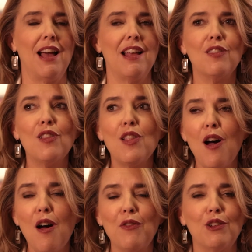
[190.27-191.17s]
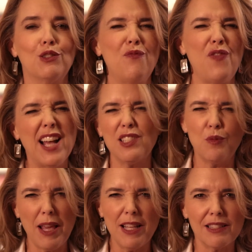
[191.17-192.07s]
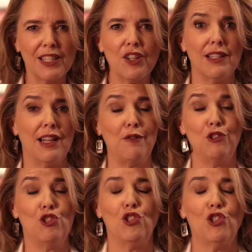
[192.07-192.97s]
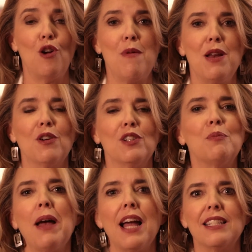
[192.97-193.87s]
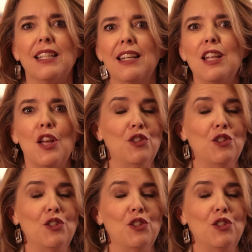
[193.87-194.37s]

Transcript: I love those fast paced lyrics that have so many words packed in.